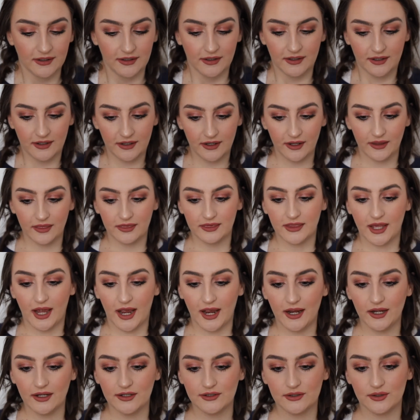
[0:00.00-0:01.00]

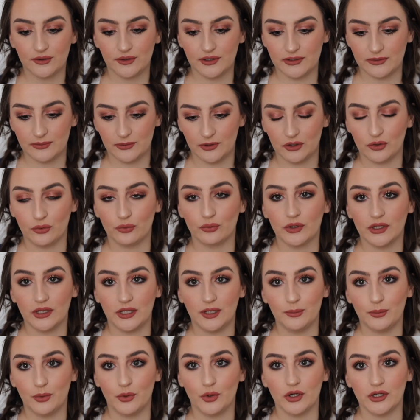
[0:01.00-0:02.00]
that has always been
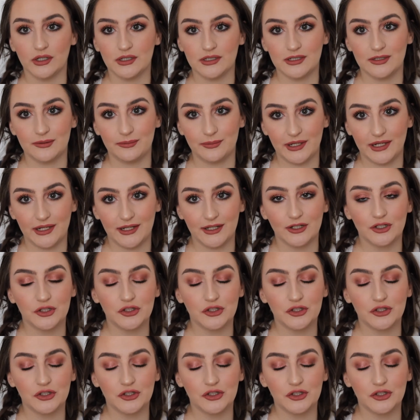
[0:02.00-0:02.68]
really important to me.